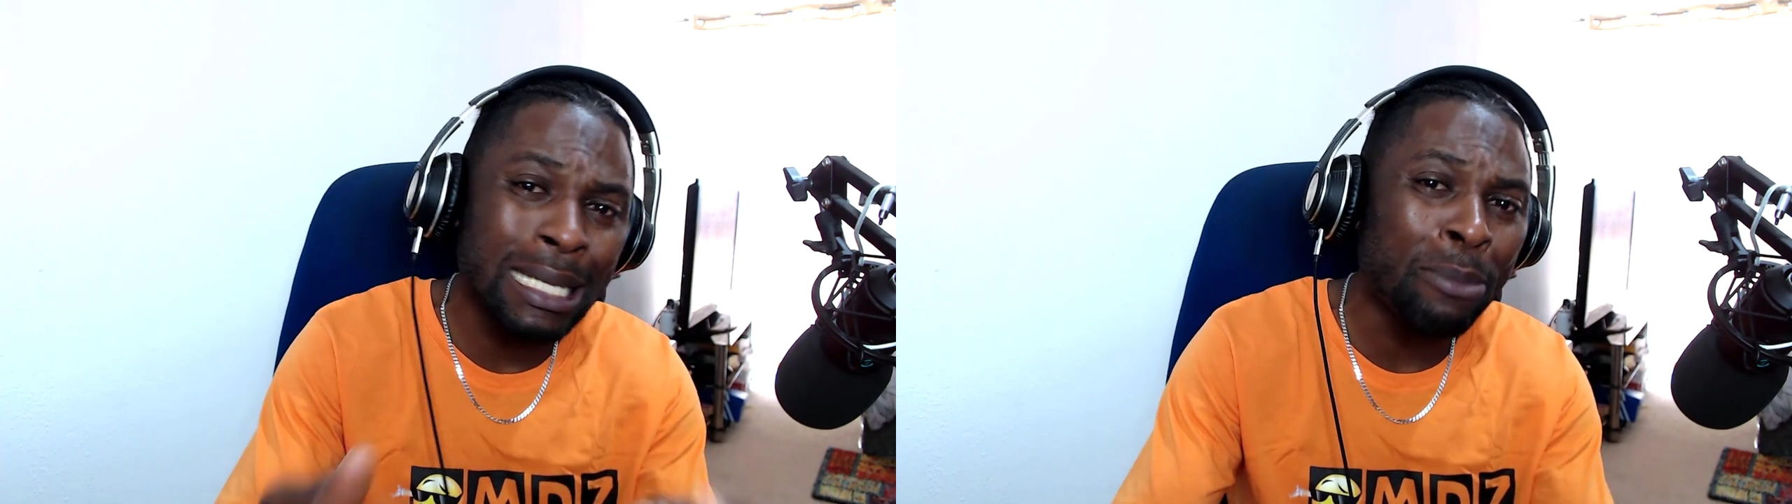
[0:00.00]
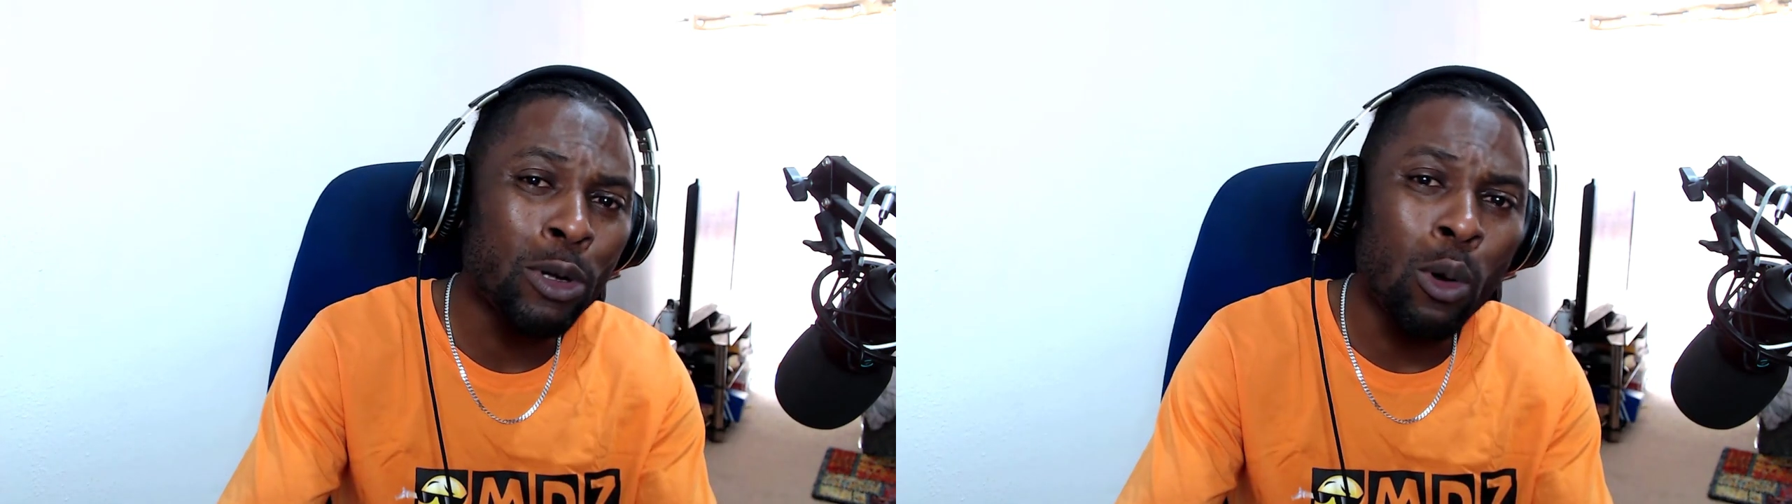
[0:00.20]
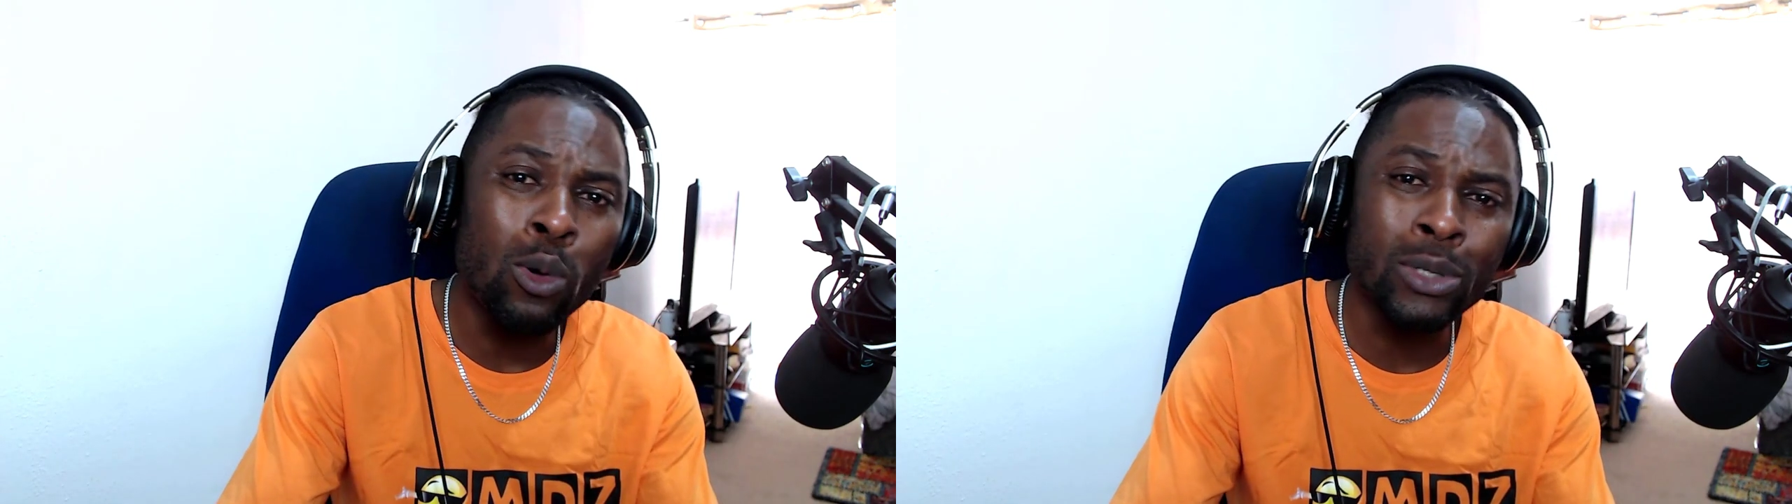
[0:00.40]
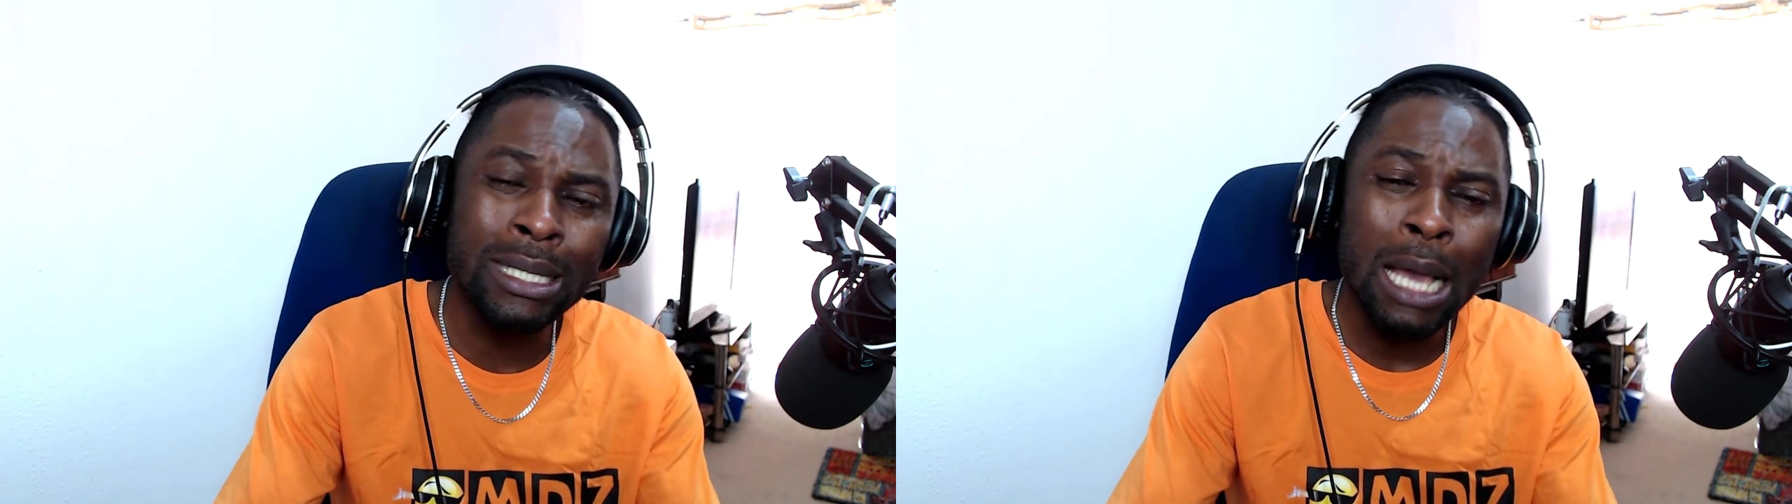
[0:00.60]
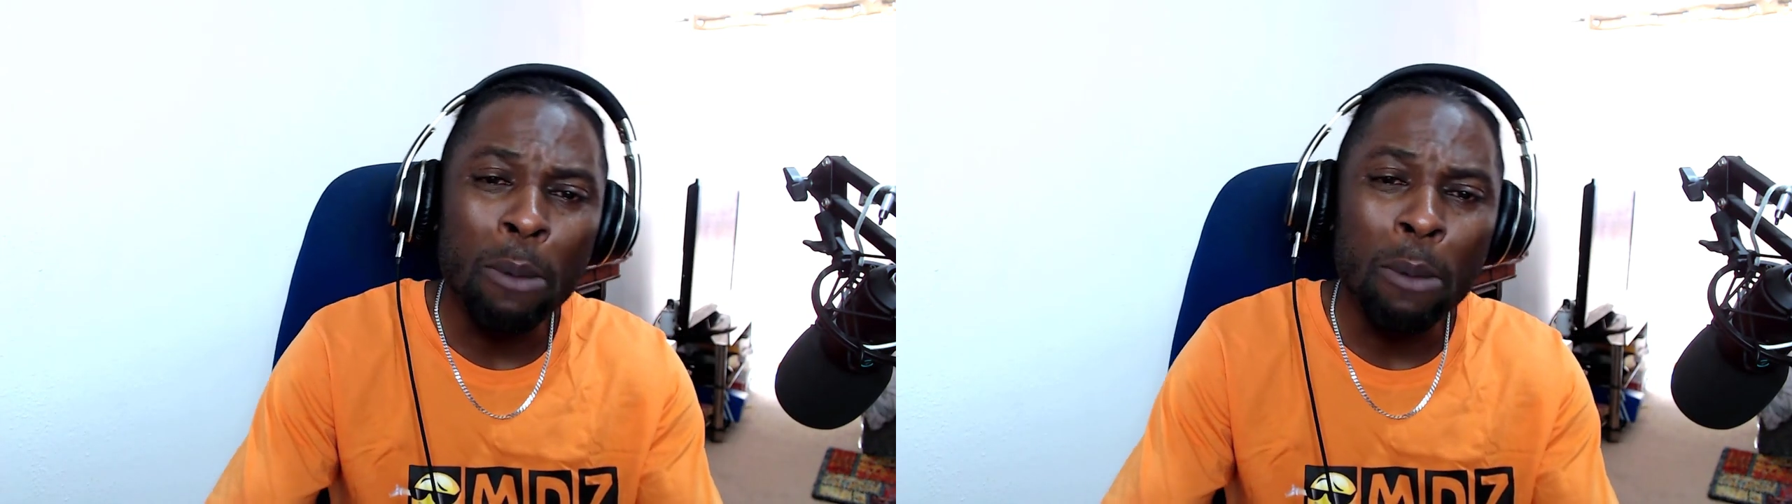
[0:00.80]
same cause.